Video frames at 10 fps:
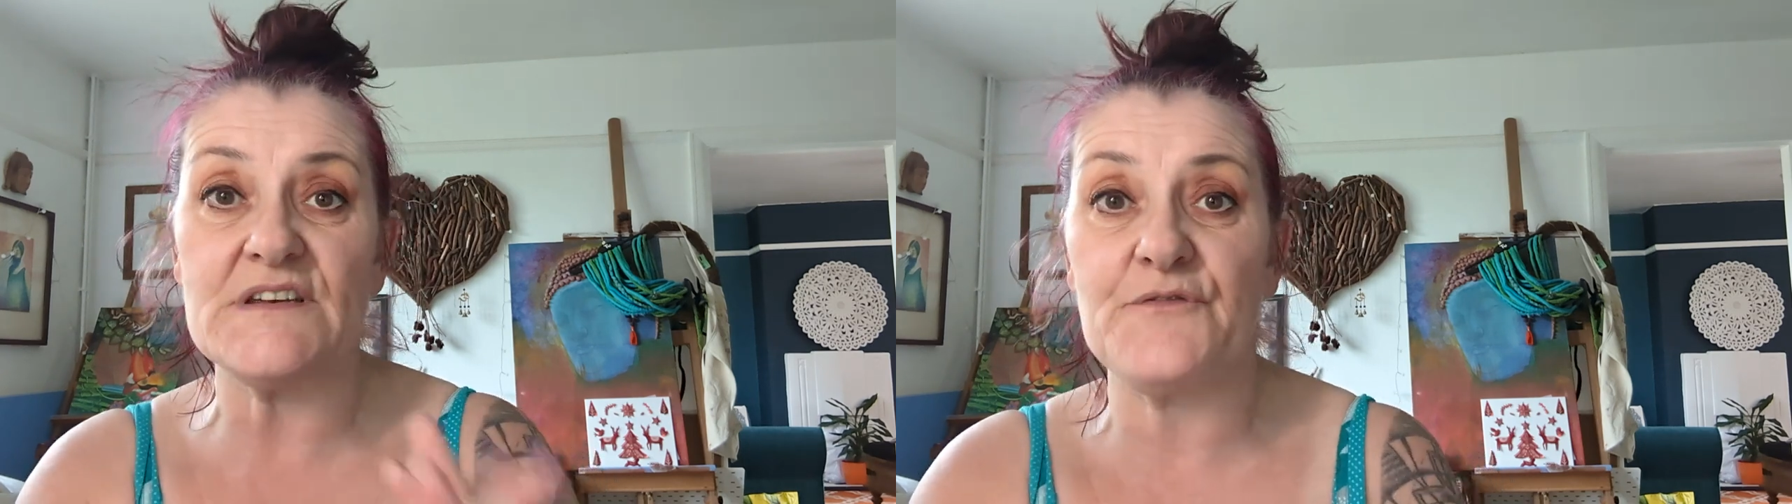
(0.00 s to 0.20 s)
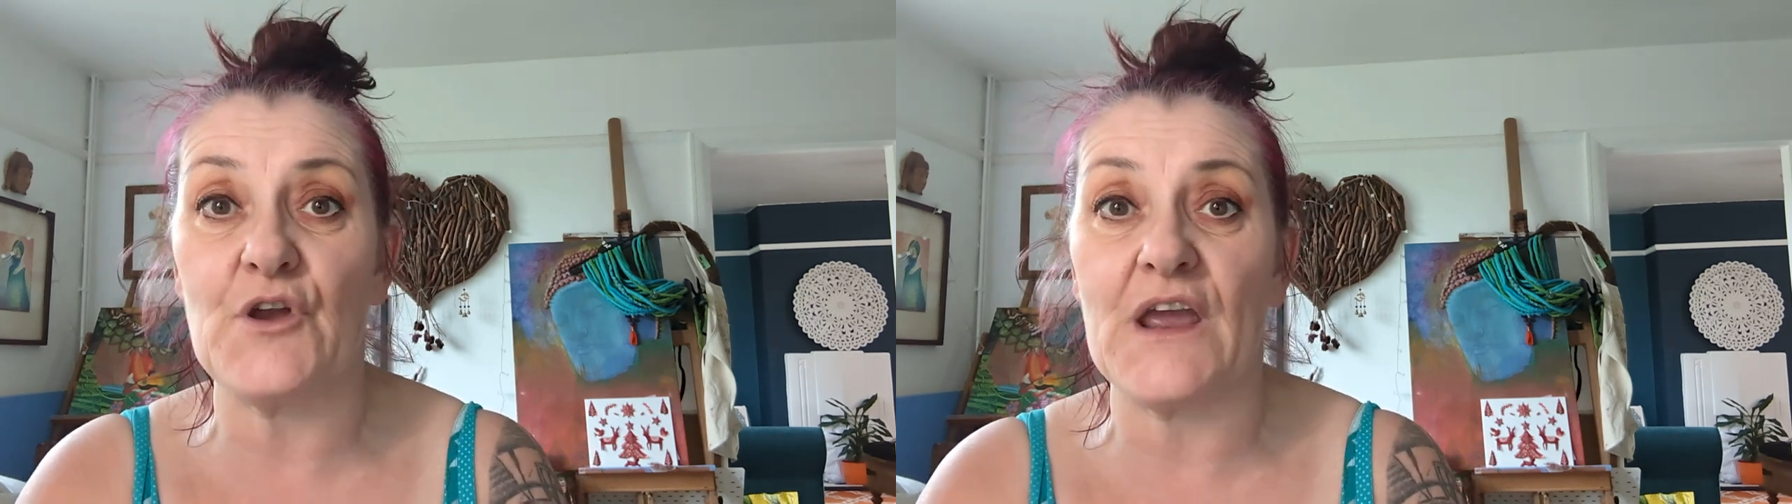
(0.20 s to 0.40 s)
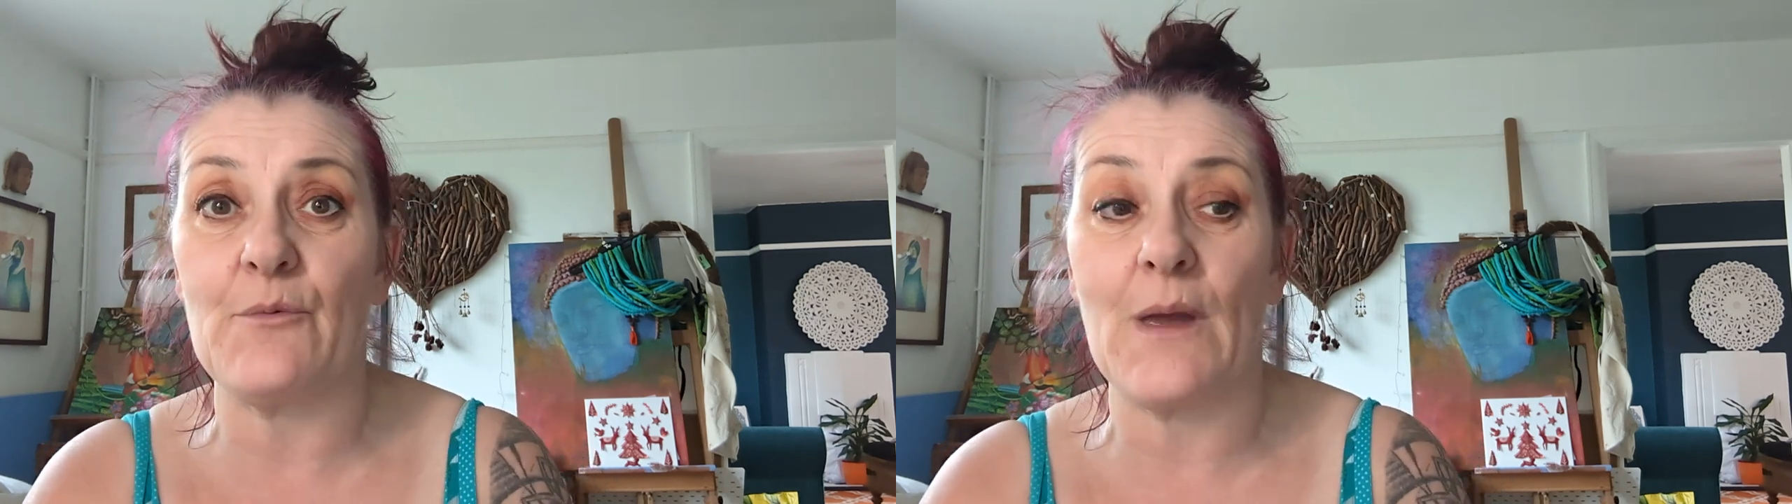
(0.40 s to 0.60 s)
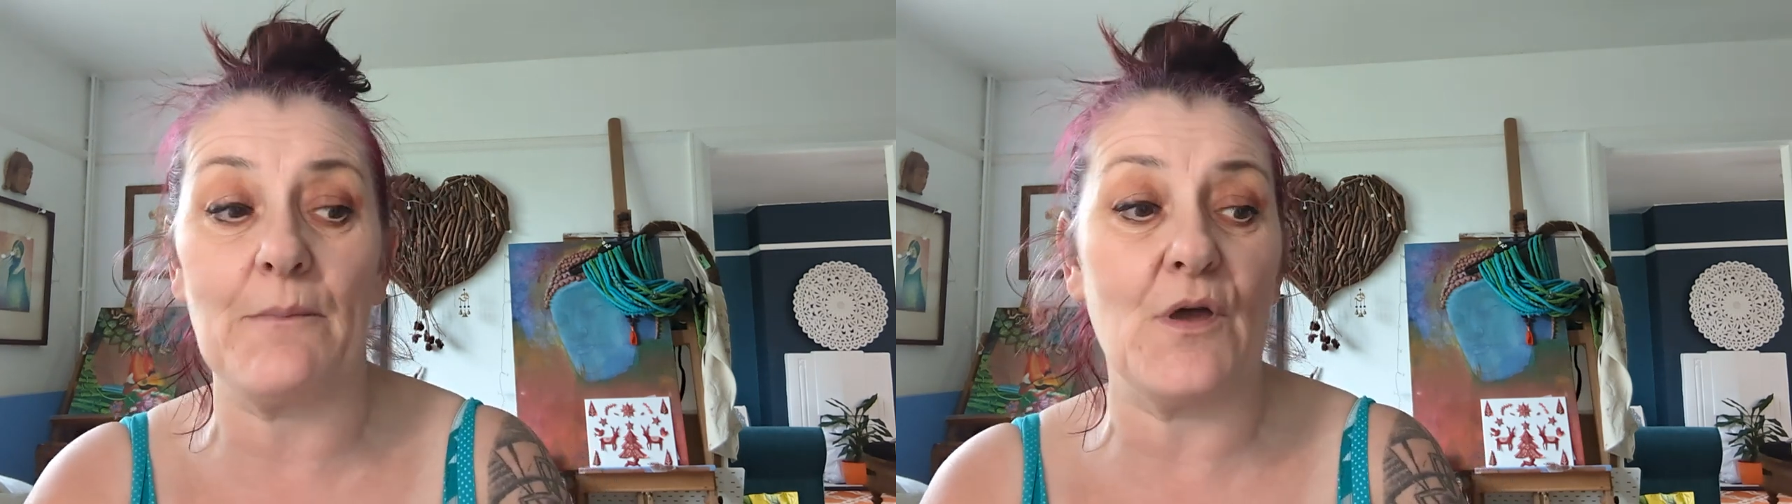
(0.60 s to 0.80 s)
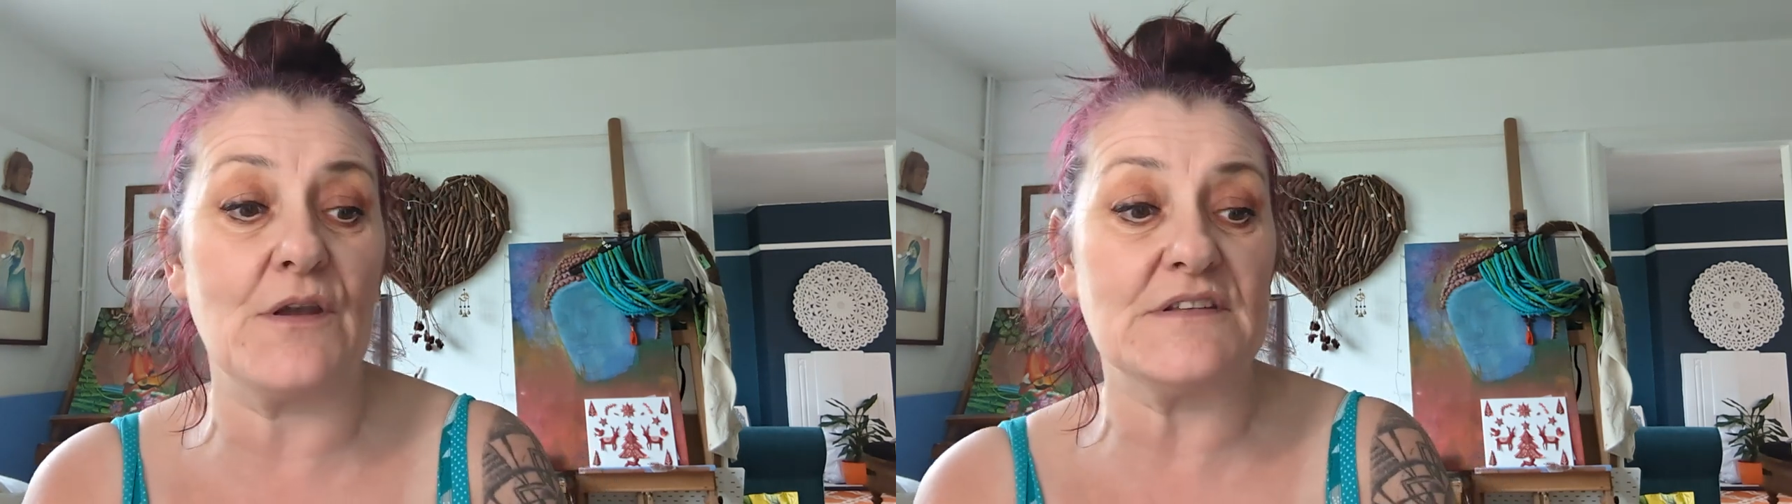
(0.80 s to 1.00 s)
different
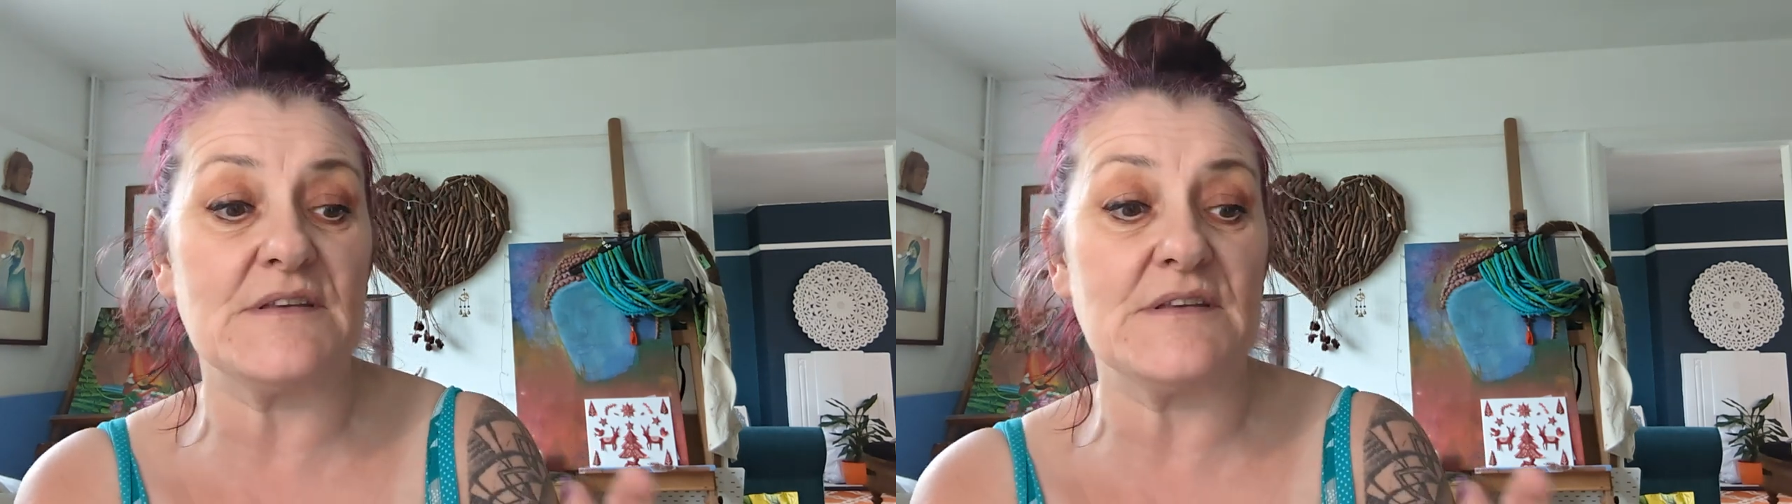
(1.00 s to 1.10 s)
equipment,